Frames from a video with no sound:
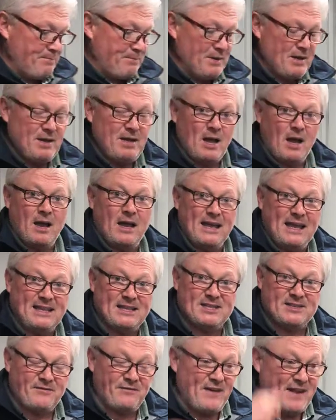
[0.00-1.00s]
B,
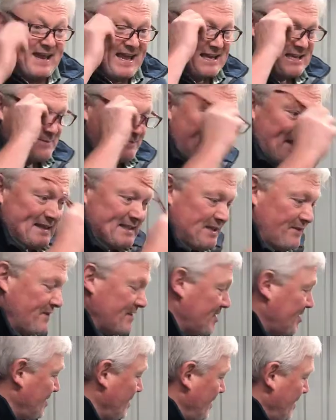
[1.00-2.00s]
it's very expensive,
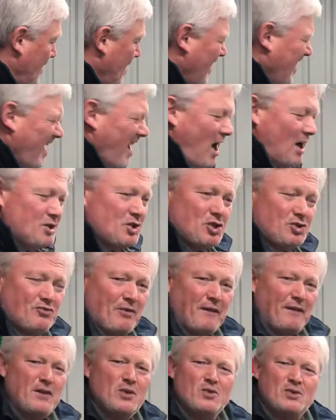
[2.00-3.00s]
and C, I just
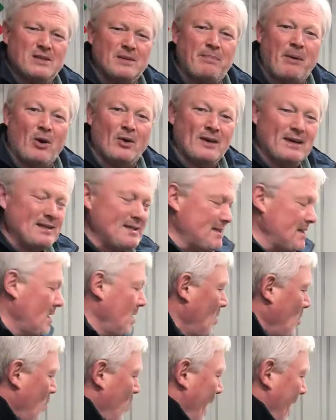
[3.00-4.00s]
refuse to buy it
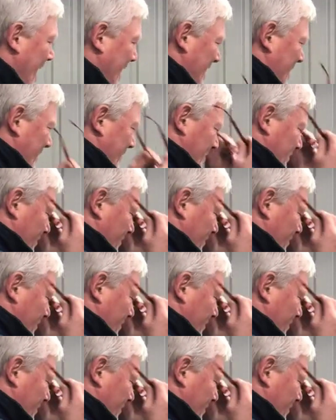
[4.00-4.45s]
when